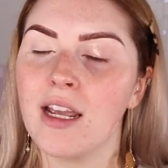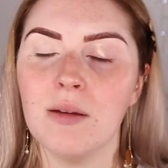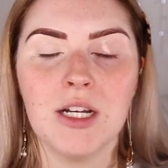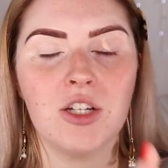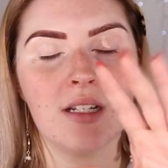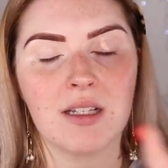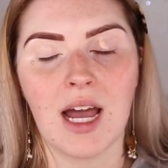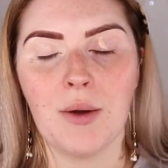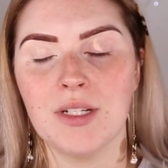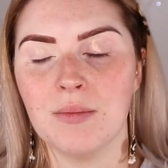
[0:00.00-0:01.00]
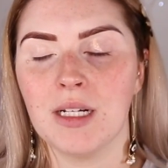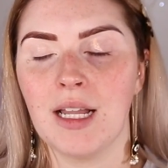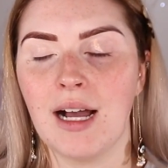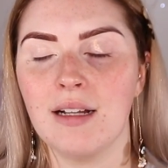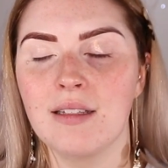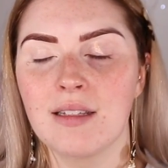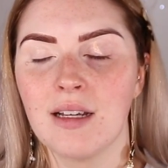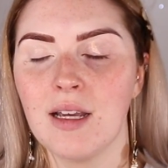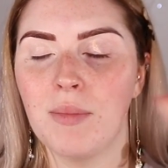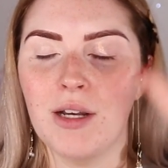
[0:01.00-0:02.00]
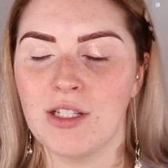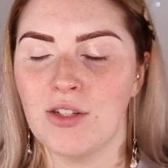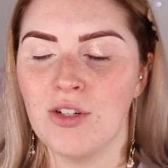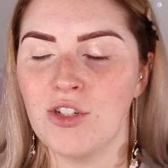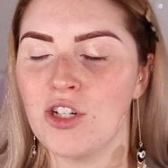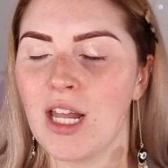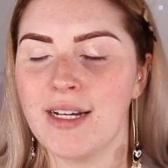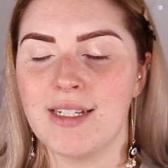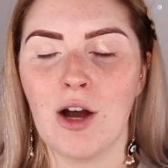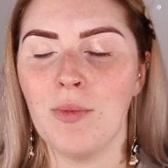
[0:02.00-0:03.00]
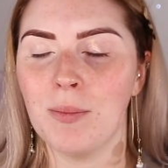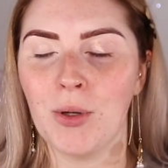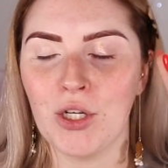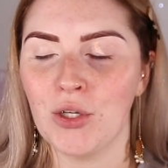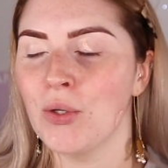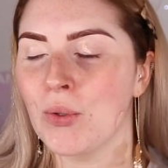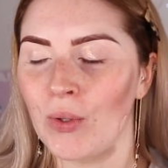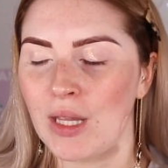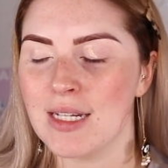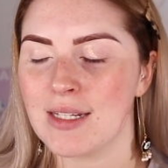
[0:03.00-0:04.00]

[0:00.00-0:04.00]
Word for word: I can imagine the sky with some clouds. But as soon as you like tell me to put a unicorn in the